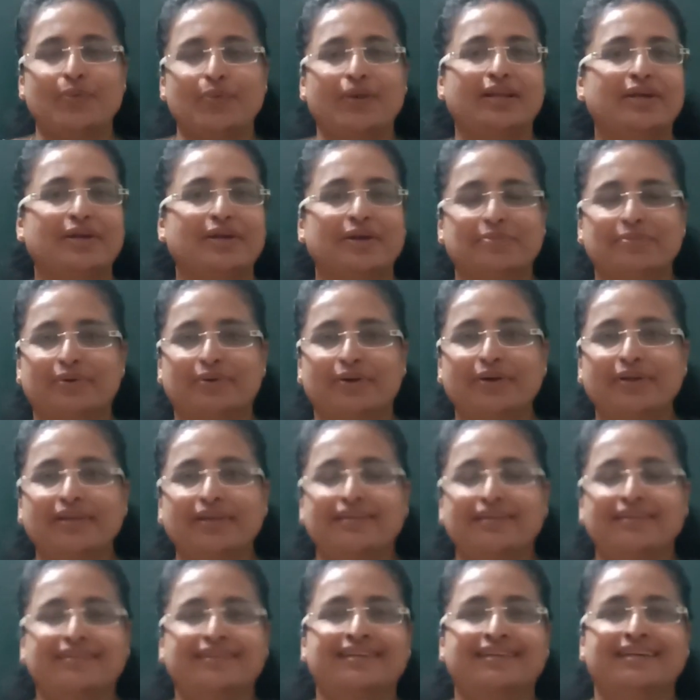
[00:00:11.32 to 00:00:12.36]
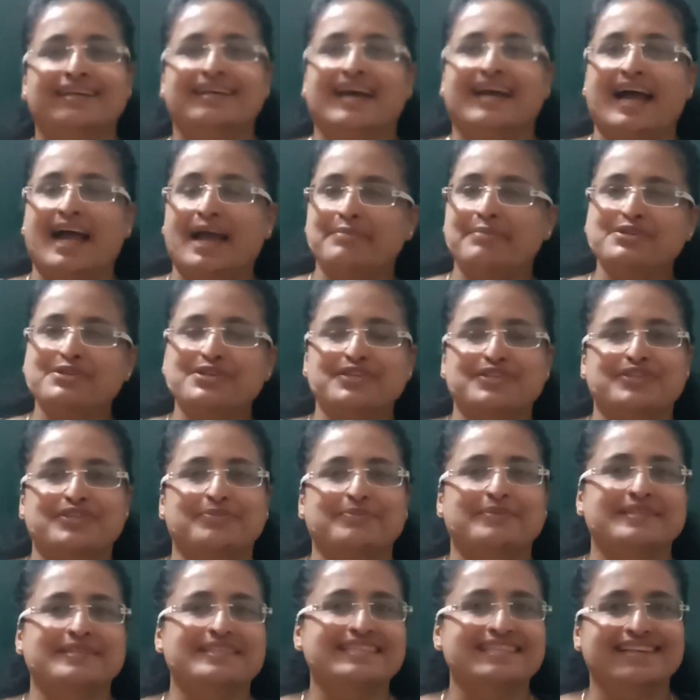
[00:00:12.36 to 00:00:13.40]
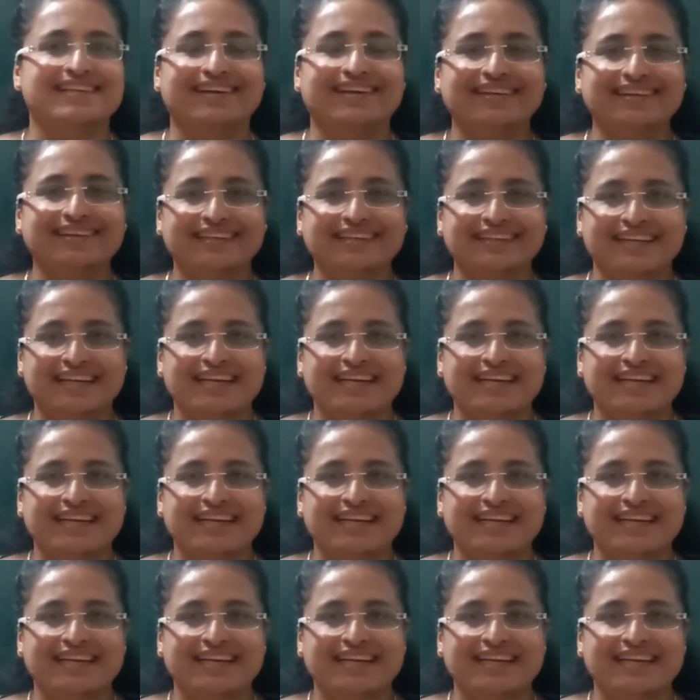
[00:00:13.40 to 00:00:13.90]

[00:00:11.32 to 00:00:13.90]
welcome all. I'm Shija Miss here.